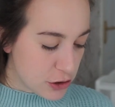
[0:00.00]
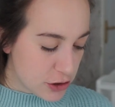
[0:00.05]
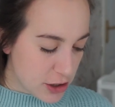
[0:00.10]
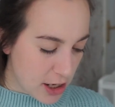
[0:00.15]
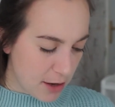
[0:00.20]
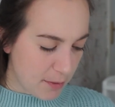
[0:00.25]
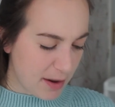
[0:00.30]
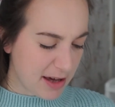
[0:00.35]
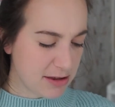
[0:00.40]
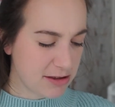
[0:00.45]
So
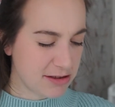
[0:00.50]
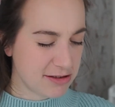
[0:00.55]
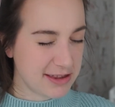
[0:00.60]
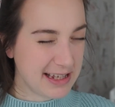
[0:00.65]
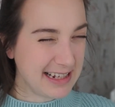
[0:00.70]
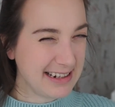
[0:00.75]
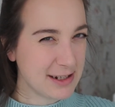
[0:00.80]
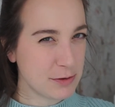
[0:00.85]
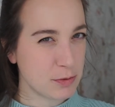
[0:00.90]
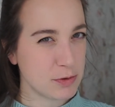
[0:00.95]
I
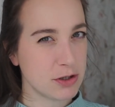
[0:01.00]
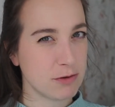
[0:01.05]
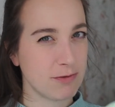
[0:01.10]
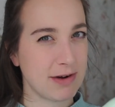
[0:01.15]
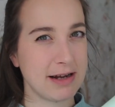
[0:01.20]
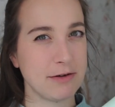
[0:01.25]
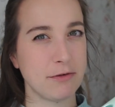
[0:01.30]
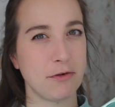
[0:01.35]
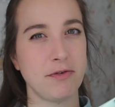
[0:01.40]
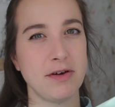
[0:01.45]
think this was
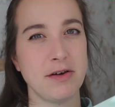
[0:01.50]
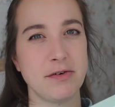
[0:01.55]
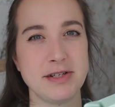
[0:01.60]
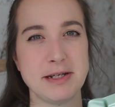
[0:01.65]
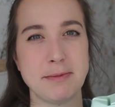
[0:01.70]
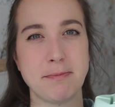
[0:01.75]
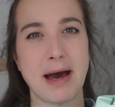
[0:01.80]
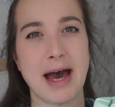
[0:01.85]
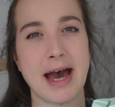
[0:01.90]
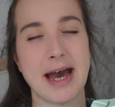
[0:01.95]
around
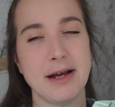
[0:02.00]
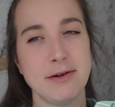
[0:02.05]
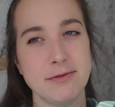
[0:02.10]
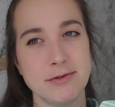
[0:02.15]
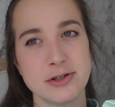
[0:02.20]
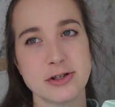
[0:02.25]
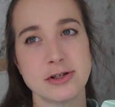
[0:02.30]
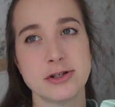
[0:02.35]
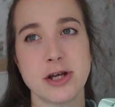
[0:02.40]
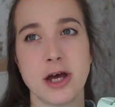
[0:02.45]
fifty
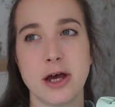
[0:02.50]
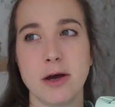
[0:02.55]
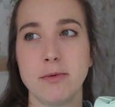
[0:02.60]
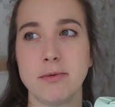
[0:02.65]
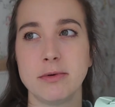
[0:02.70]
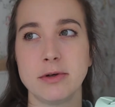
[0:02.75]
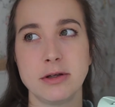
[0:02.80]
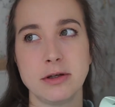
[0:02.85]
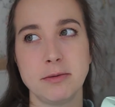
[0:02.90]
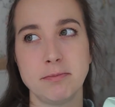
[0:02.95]
pounds. So
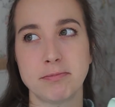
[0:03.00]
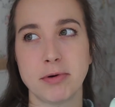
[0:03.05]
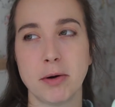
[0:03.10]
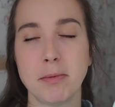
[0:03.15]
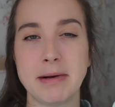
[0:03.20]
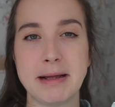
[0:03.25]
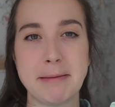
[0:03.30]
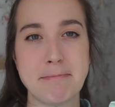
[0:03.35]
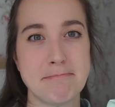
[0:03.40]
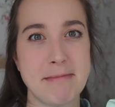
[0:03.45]
you
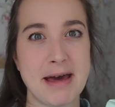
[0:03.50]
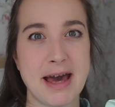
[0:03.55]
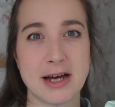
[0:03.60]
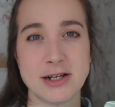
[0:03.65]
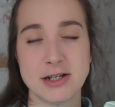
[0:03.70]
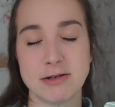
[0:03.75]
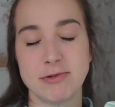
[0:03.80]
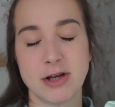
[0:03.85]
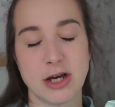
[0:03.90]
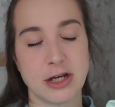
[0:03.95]
probably may, I
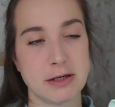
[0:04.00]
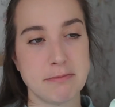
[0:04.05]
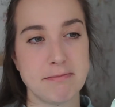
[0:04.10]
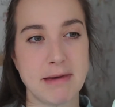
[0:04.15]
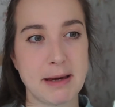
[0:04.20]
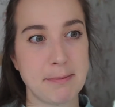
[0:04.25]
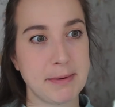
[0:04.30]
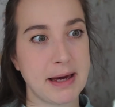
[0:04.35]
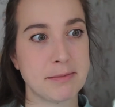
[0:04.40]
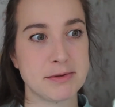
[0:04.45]
don't know, you
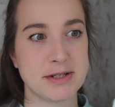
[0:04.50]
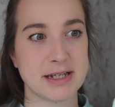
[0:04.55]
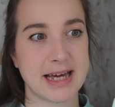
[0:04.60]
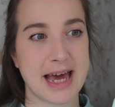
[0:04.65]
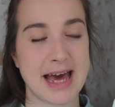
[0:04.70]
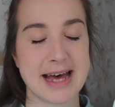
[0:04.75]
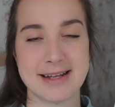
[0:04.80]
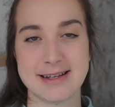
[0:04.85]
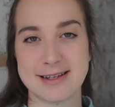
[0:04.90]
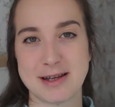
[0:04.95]
may be able to
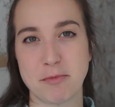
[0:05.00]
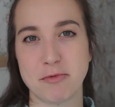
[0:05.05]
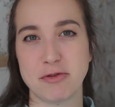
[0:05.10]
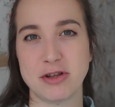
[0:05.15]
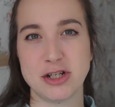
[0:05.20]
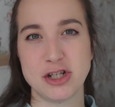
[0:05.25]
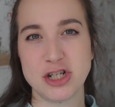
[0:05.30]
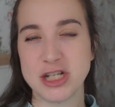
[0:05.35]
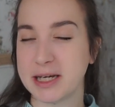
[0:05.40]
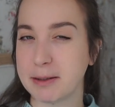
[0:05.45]
get
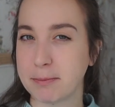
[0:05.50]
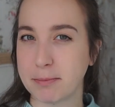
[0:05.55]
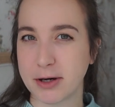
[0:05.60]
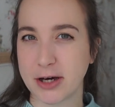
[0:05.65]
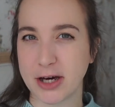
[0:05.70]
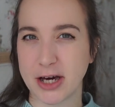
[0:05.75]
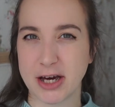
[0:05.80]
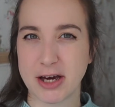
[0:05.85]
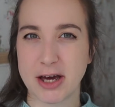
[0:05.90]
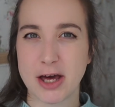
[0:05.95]
something
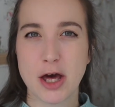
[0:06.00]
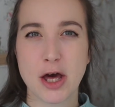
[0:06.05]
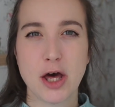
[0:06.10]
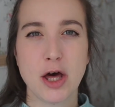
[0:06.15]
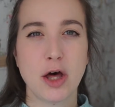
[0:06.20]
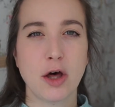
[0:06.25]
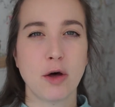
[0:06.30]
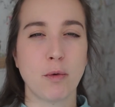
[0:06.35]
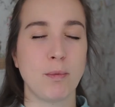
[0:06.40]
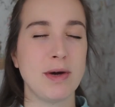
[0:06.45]
cheaper.
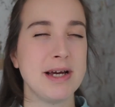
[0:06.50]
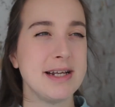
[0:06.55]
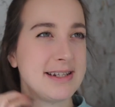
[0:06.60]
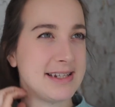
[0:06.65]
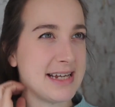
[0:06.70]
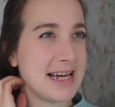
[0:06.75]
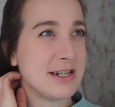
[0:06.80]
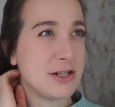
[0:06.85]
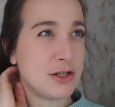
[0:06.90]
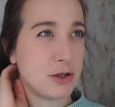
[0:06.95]
We
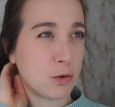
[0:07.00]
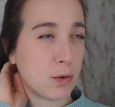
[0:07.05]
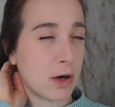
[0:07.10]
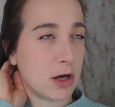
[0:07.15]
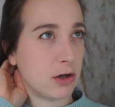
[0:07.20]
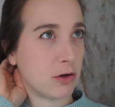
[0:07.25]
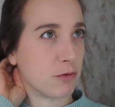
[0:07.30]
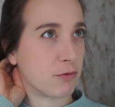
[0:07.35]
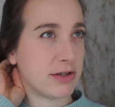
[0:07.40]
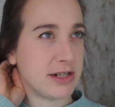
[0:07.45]
did do quite
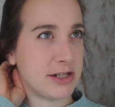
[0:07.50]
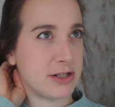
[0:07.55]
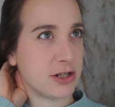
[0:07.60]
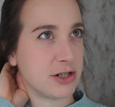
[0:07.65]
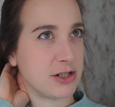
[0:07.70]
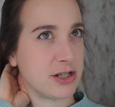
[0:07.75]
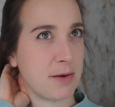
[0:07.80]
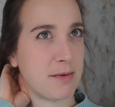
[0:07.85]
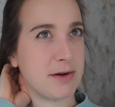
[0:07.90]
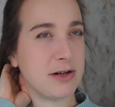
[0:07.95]
a lot of
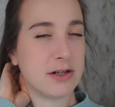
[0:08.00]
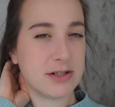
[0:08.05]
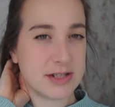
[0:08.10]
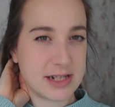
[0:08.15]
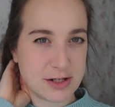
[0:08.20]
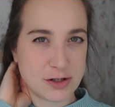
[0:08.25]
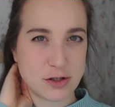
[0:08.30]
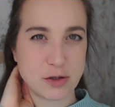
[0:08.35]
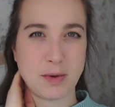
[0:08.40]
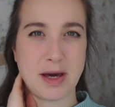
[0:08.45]
research though and looked
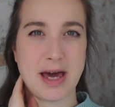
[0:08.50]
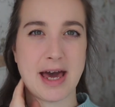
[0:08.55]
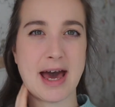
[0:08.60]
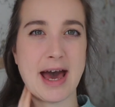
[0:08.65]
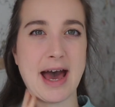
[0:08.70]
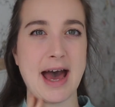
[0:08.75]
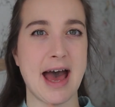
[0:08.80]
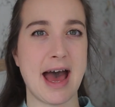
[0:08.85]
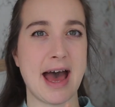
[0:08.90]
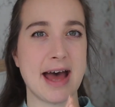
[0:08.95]
into it,
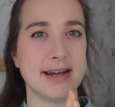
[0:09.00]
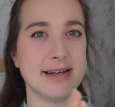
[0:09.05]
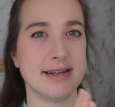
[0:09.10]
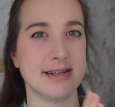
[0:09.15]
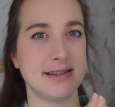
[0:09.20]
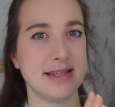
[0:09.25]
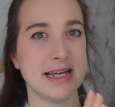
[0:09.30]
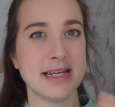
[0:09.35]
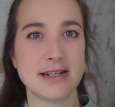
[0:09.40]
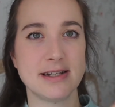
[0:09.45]
and
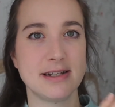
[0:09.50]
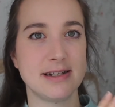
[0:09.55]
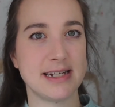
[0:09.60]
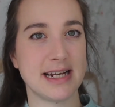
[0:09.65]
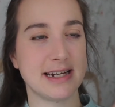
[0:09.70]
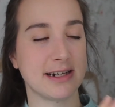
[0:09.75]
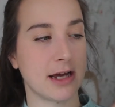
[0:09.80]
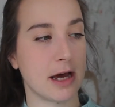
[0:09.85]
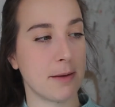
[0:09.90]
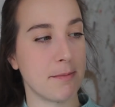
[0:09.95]
this
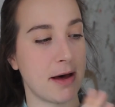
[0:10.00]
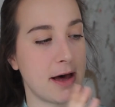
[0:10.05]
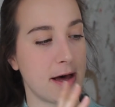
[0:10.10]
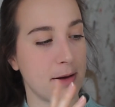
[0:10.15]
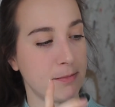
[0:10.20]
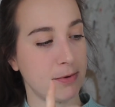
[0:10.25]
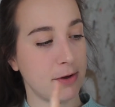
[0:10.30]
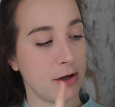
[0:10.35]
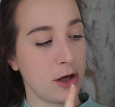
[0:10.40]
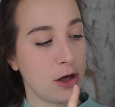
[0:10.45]
did come
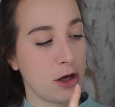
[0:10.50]
up